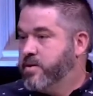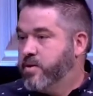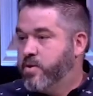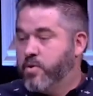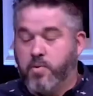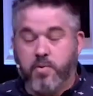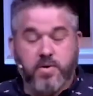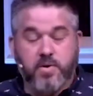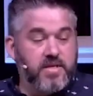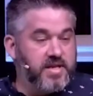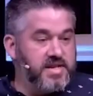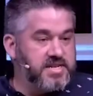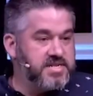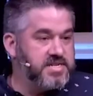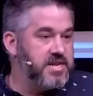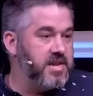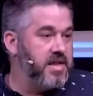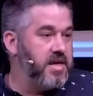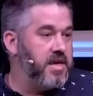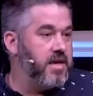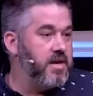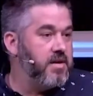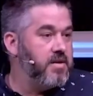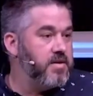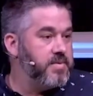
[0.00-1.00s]
or we're
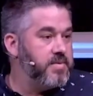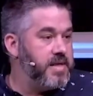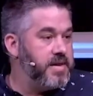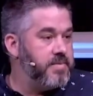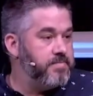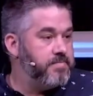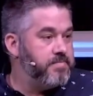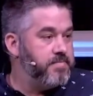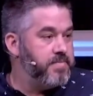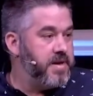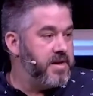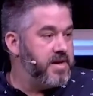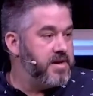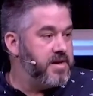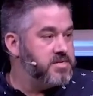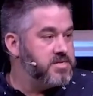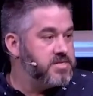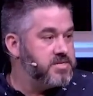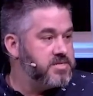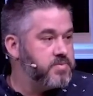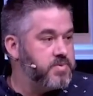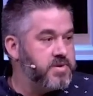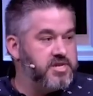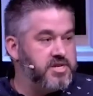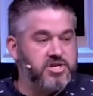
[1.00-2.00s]
listening, but
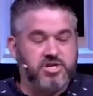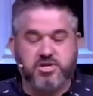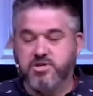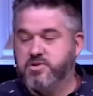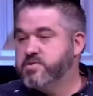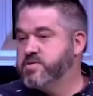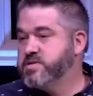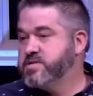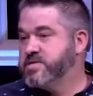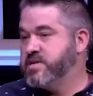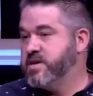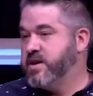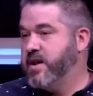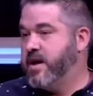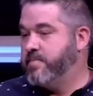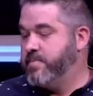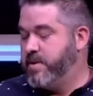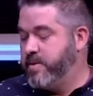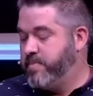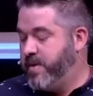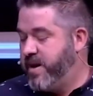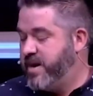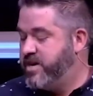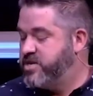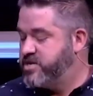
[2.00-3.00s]
because we choose to not
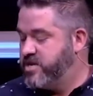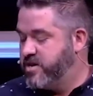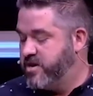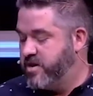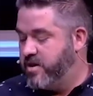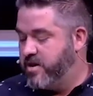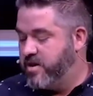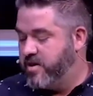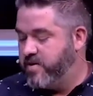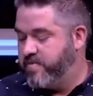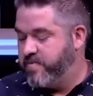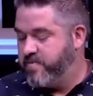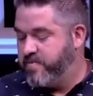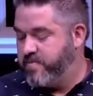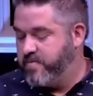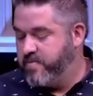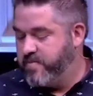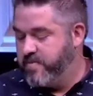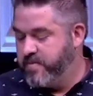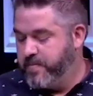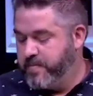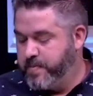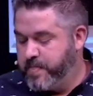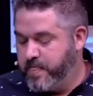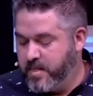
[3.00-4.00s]
be patient
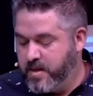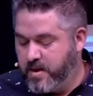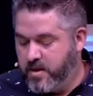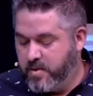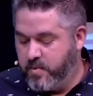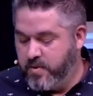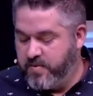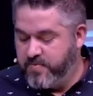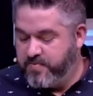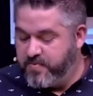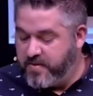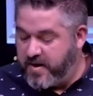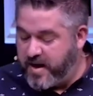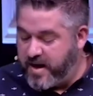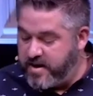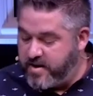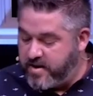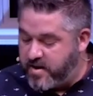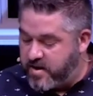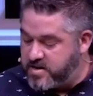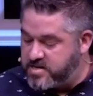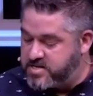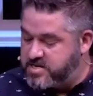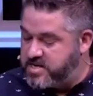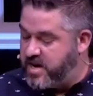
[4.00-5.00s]
enough, we find
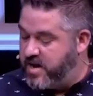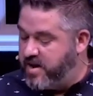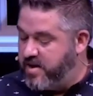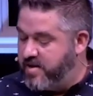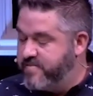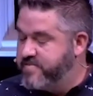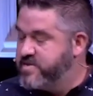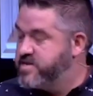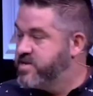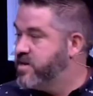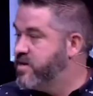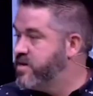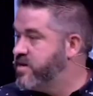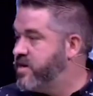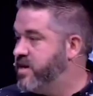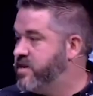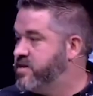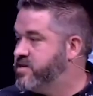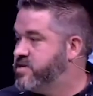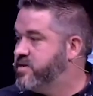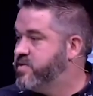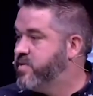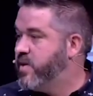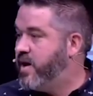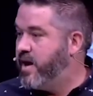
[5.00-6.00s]
ourselves looking
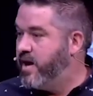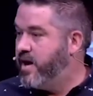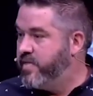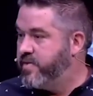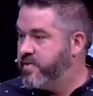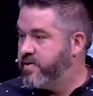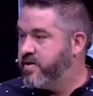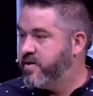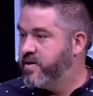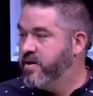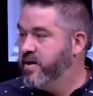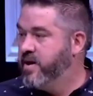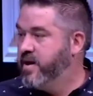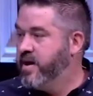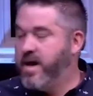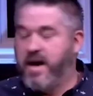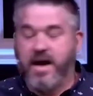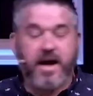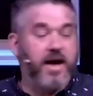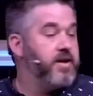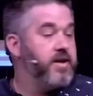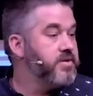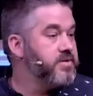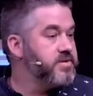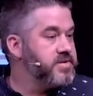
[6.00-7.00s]
to other
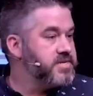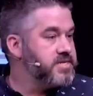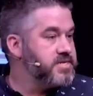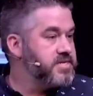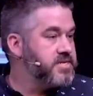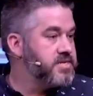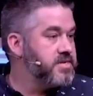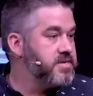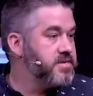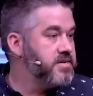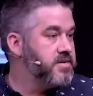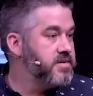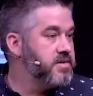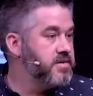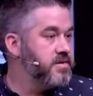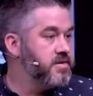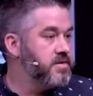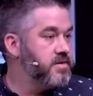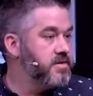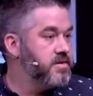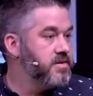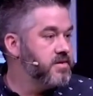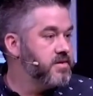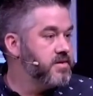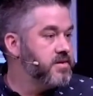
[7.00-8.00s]
idols.
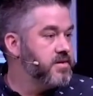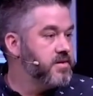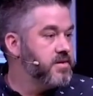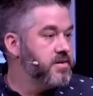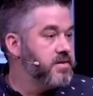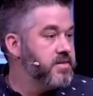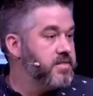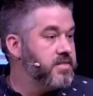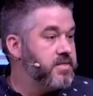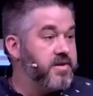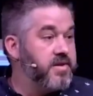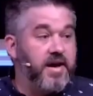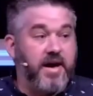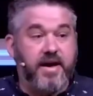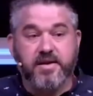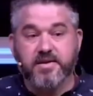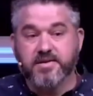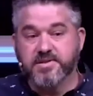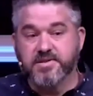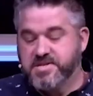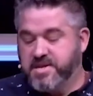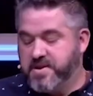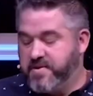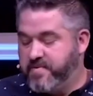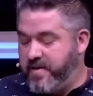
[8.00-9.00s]
The
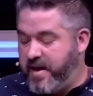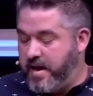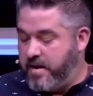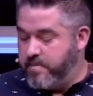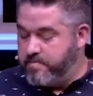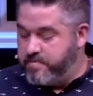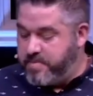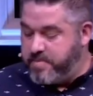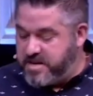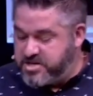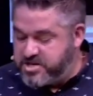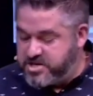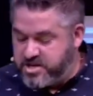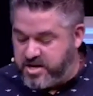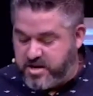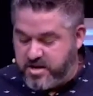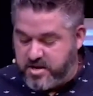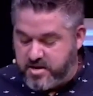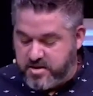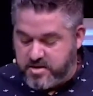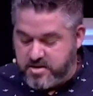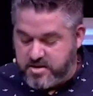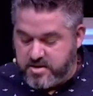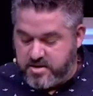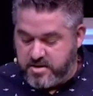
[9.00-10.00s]
idols of
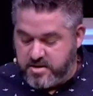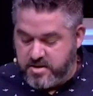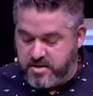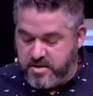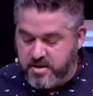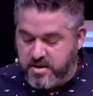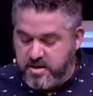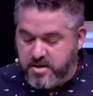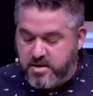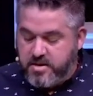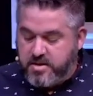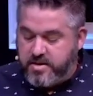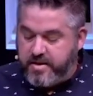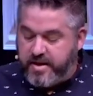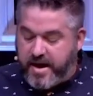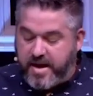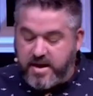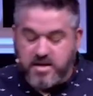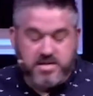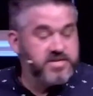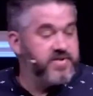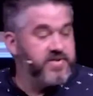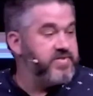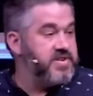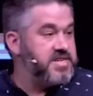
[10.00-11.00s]
ambition, the
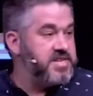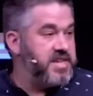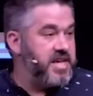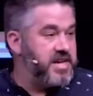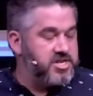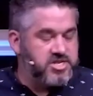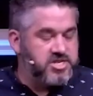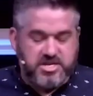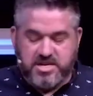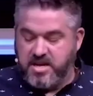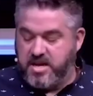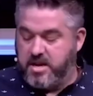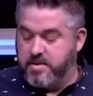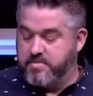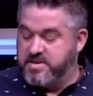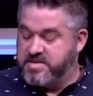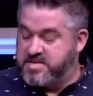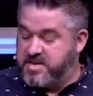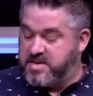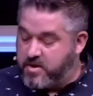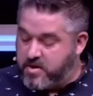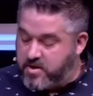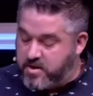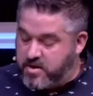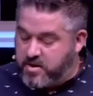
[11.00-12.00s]
idols of addiction and
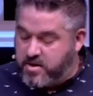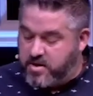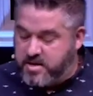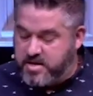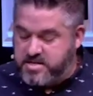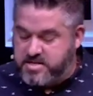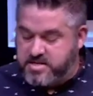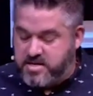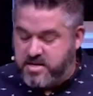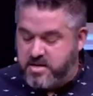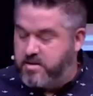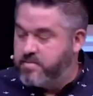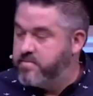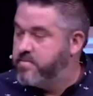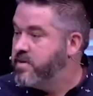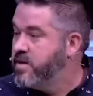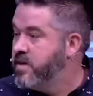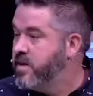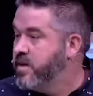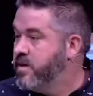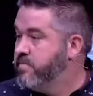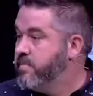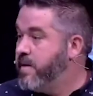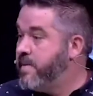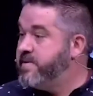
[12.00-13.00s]
materialism,
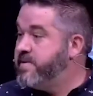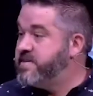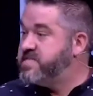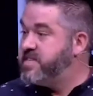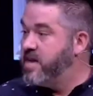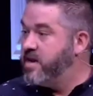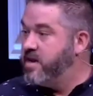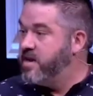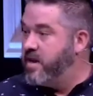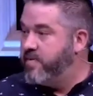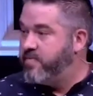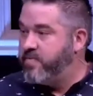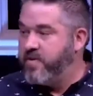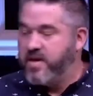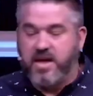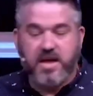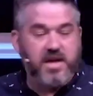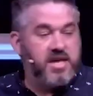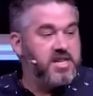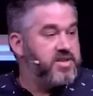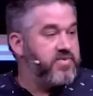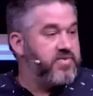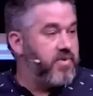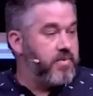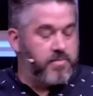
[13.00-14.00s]
maybe
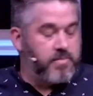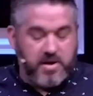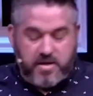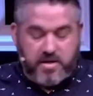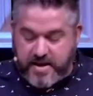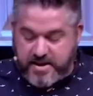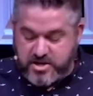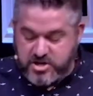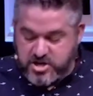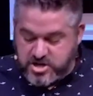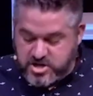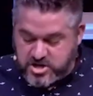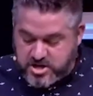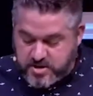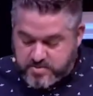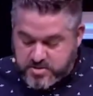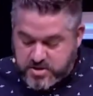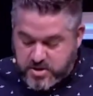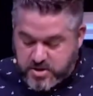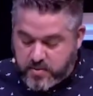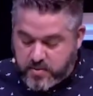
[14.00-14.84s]
significance from relationships